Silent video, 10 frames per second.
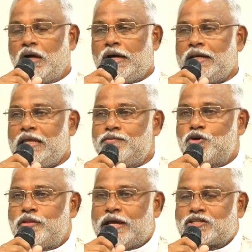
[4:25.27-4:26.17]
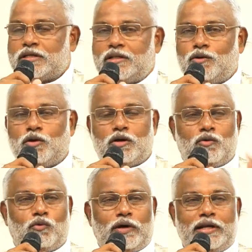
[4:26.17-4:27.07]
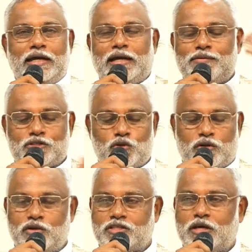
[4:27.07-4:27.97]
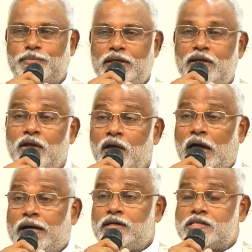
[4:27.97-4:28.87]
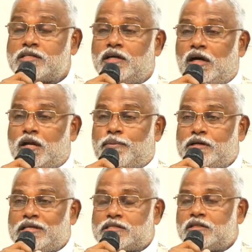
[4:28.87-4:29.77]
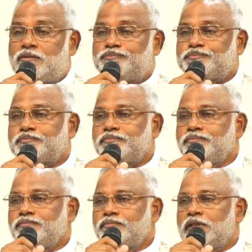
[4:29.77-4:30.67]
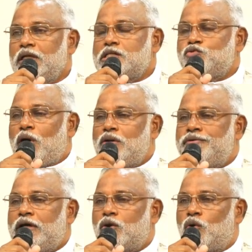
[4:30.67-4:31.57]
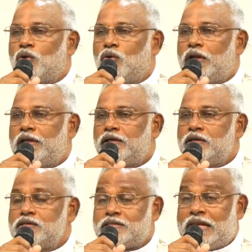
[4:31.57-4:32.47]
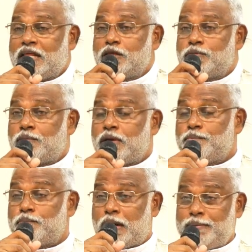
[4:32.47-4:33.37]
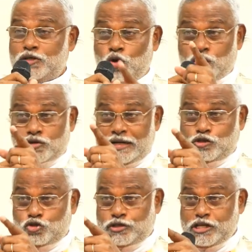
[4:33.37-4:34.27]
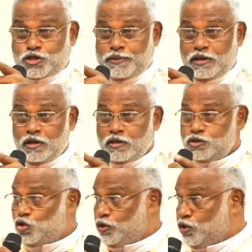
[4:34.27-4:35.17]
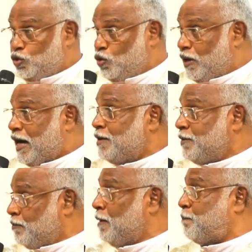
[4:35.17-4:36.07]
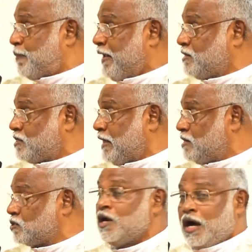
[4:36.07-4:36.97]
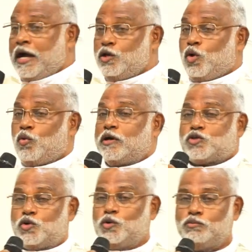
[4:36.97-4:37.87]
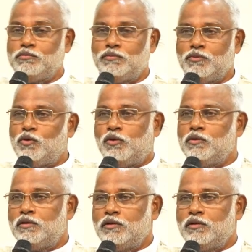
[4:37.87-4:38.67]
And even to the extent, one day I was talking to somebody, and this girl about just 12-year-old only, telling the mommy, "Mommy, don't try to teach me. Don't you know I'm in my pre-teens? I know what to do." Oh,